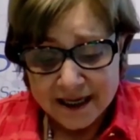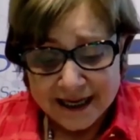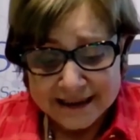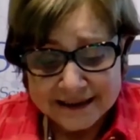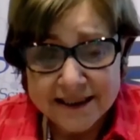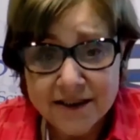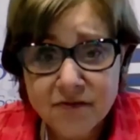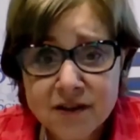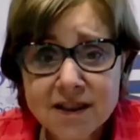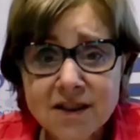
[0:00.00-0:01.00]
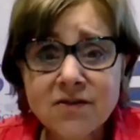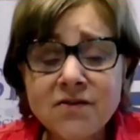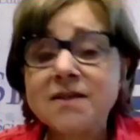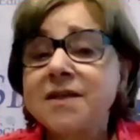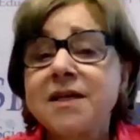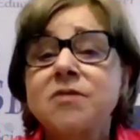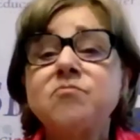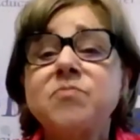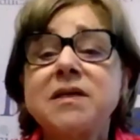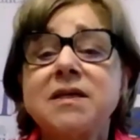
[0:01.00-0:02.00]
Activities
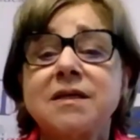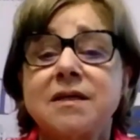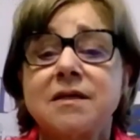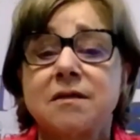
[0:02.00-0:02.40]
can be